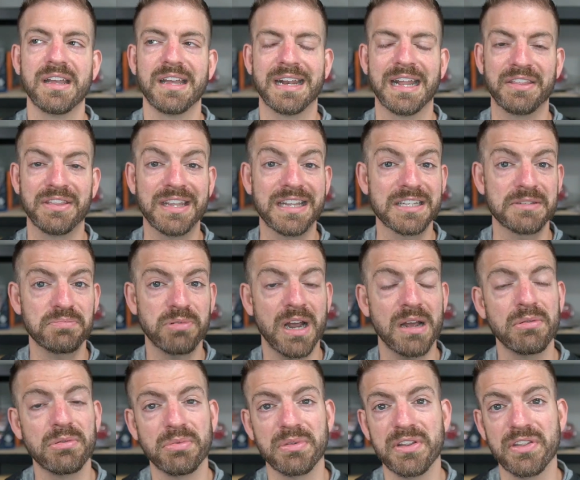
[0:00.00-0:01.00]
And I think it's
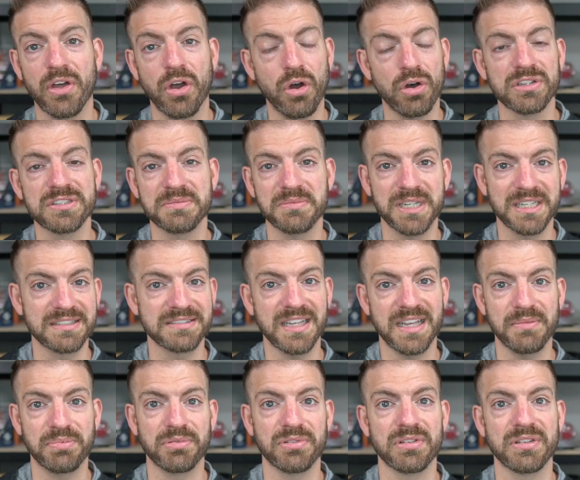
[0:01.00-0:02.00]
probably the ultimate
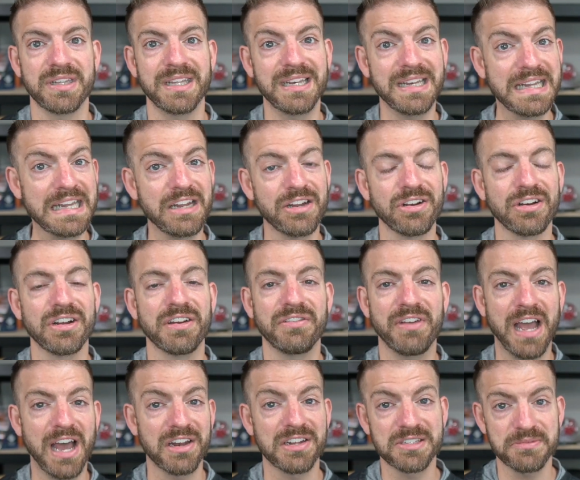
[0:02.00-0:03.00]
example in here
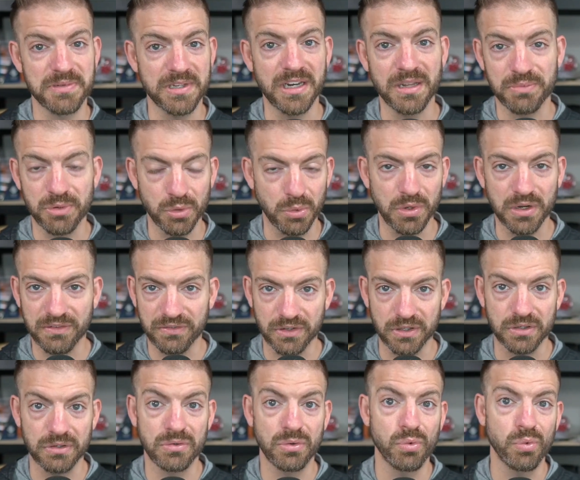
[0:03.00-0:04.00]
of how to speed up your
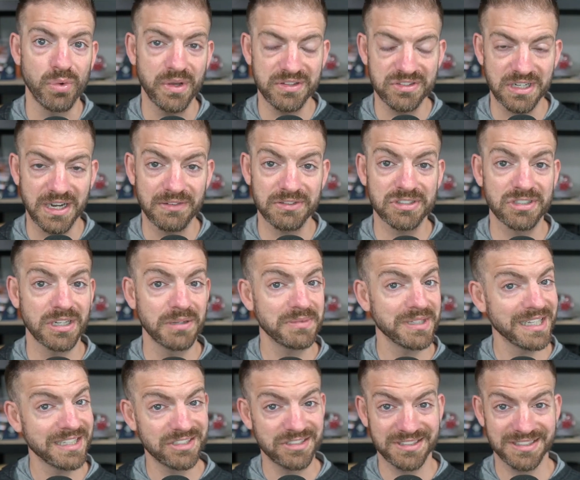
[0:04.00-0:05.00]
workflow with
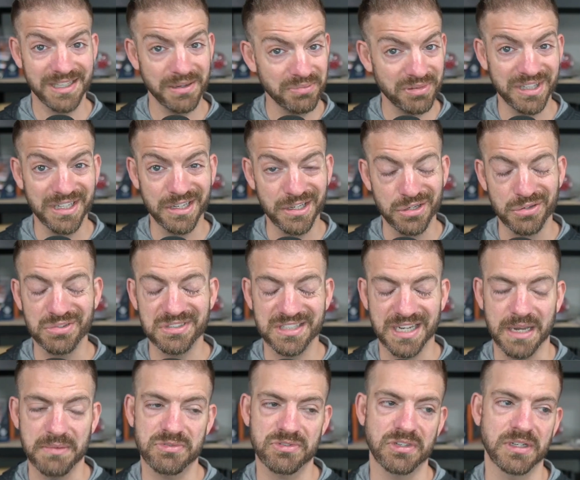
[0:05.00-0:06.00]
JavaScript is simply to use
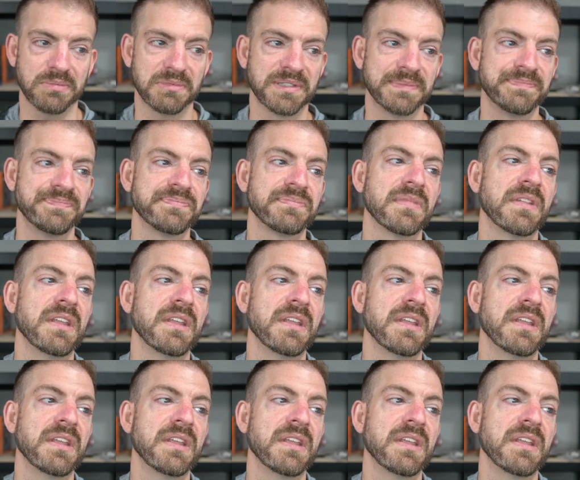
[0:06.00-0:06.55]
TypeScript.